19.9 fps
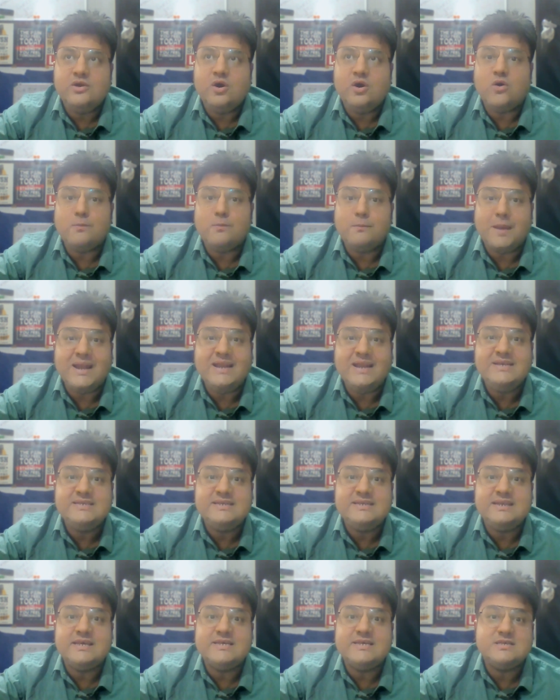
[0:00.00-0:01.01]
your
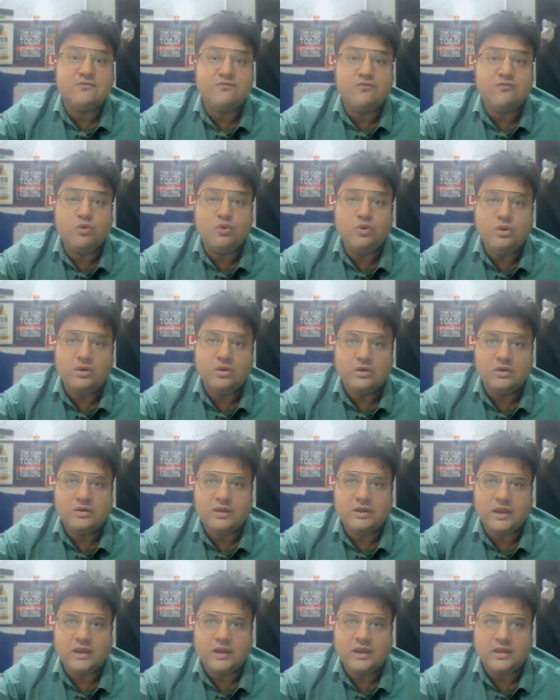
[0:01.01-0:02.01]
medicine as a food
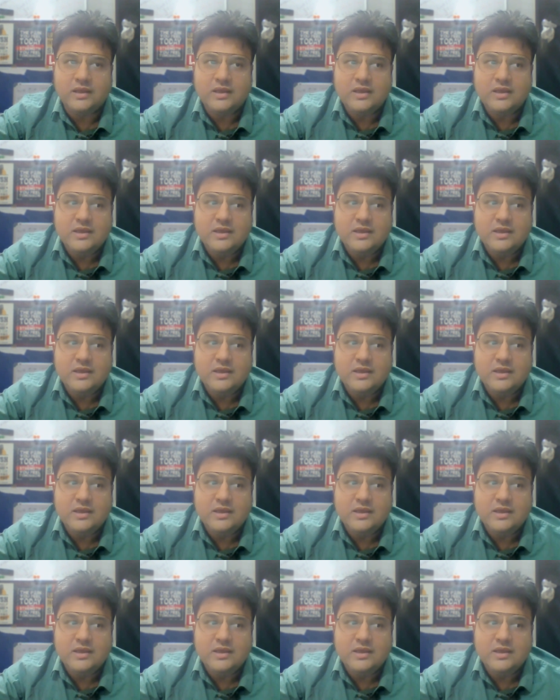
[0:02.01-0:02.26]
right